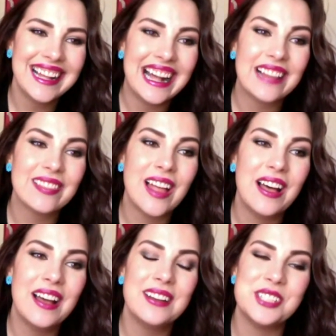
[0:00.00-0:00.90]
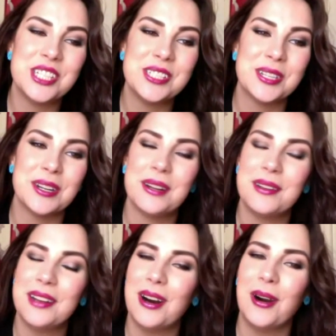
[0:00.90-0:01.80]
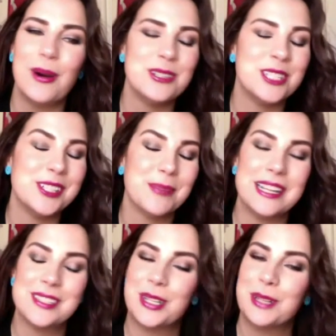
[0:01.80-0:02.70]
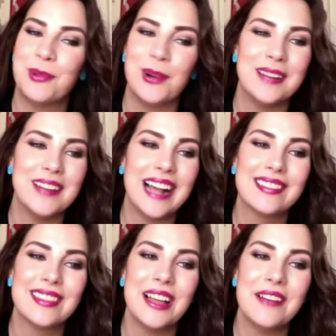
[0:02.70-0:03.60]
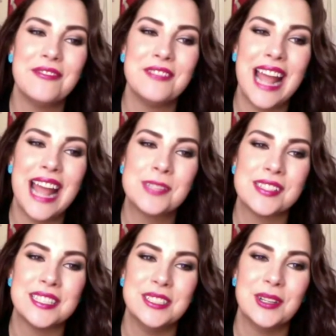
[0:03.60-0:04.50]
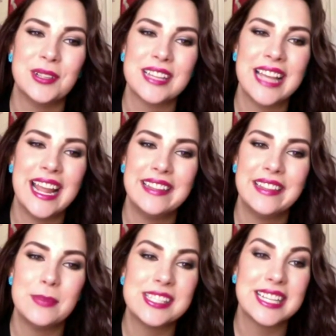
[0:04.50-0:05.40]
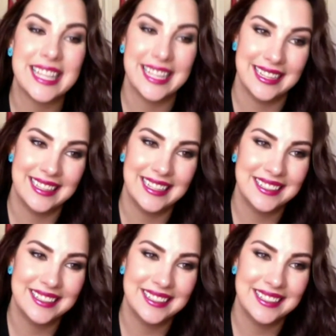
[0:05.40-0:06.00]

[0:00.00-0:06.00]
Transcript: I love Ginger. Oh, Ginger makes a good point. I love naps as an adult, hated them as a kid.